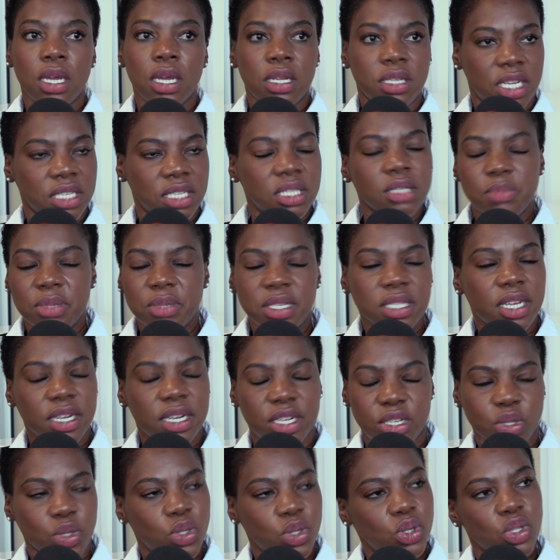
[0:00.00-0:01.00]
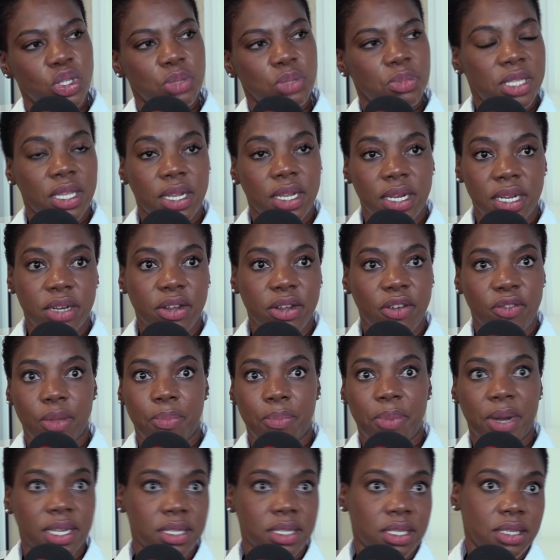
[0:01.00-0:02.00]
Doesn't mean that he's going to be the leader of the
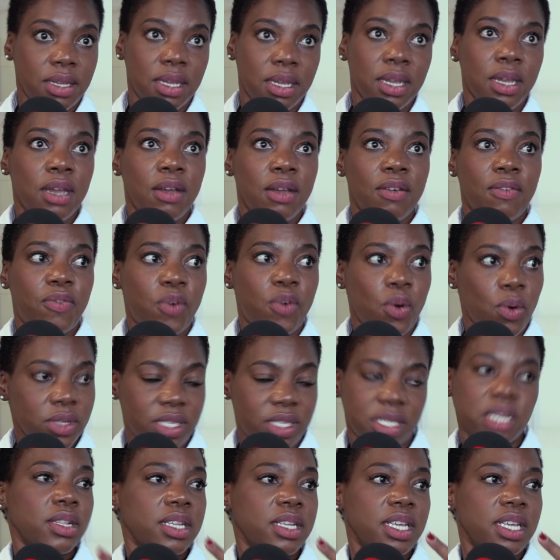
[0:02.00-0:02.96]
party right. for till